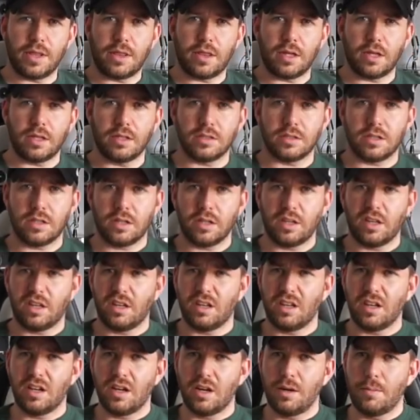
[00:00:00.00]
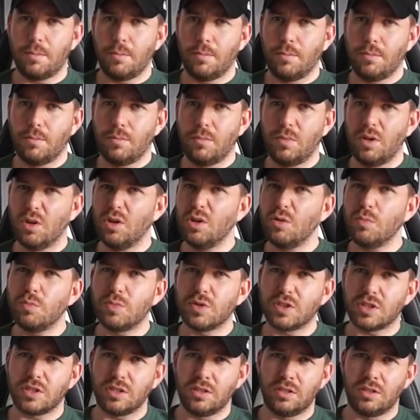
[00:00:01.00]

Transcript: things like loops